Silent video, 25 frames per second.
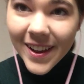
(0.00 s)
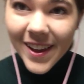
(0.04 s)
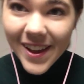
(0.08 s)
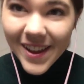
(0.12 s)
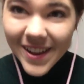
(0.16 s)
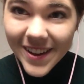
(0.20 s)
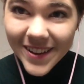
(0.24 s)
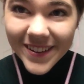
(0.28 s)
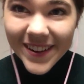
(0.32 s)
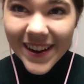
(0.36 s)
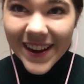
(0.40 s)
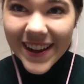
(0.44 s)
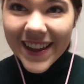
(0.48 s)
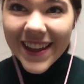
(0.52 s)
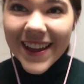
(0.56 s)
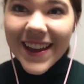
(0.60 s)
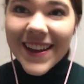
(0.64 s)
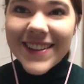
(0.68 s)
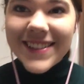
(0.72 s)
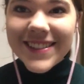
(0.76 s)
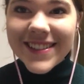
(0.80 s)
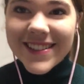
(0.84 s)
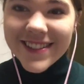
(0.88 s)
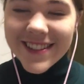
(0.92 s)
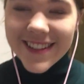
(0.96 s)
Alright
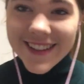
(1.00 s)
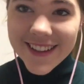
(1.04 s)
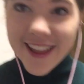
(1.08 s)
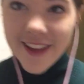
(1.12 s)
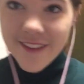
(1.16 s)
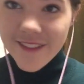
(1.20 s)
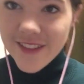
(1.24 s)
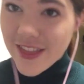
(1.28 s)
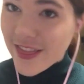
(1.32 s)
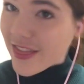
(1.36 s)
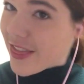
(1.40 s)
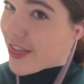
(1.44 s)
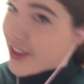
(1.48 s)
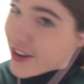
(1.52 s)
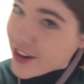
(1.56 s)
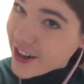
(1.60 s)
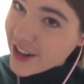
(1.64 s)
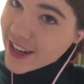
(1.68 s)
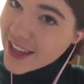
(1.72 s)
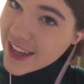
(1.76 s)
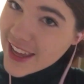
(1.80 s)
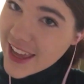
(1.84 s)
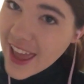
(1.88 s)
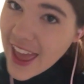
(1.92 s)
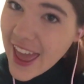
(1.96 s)
guys, it's
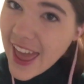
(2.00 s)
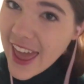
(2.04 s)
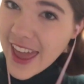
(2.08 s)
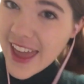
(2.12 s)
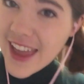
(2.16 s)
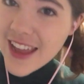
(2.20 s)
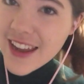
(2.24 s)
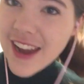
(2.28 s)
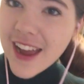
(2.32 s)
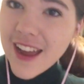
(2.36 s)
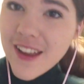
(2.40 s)
11.38.